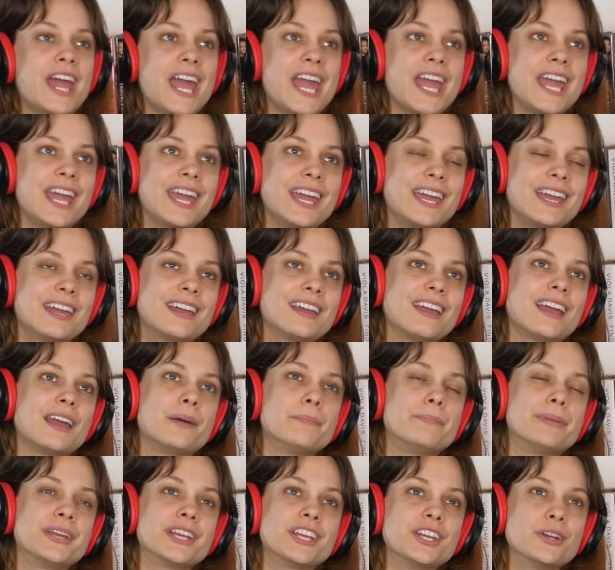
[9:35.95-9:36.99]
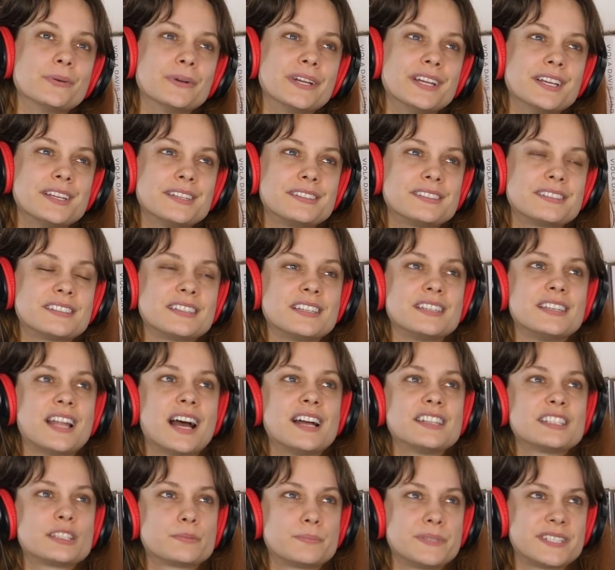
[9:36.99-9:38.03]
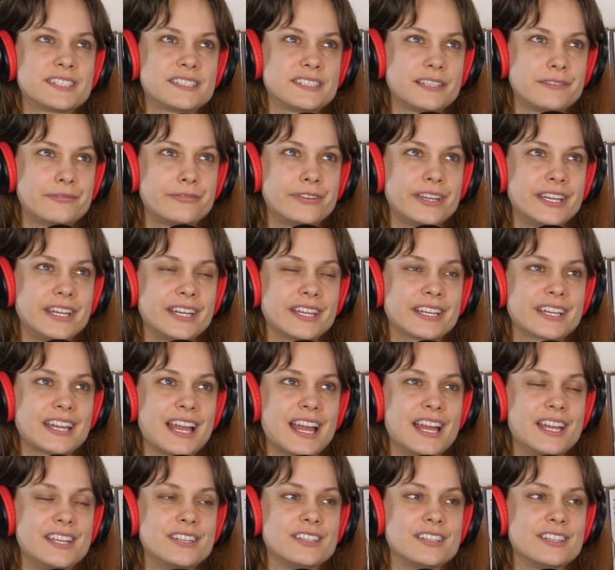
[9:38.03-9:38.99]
vague, ambiguous, not specific,